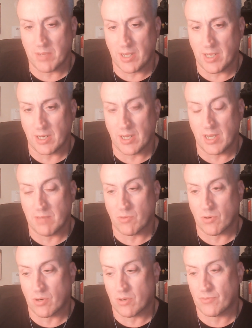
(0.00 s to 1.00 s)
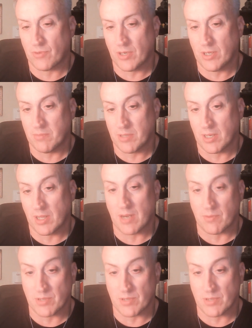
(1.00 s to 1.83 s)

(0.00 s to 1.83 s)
I had a lot more freedom in a lot of